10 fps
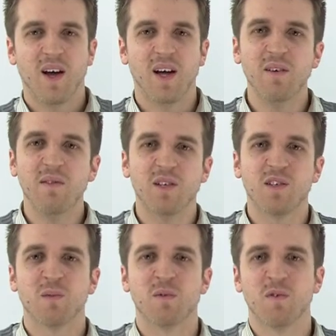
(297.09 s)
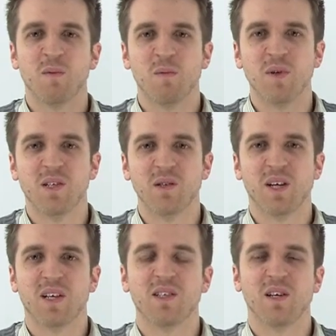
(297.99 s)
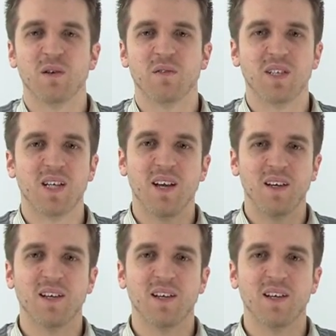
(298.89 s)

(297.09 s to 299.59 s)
and even though some of them have been doing SEO for 10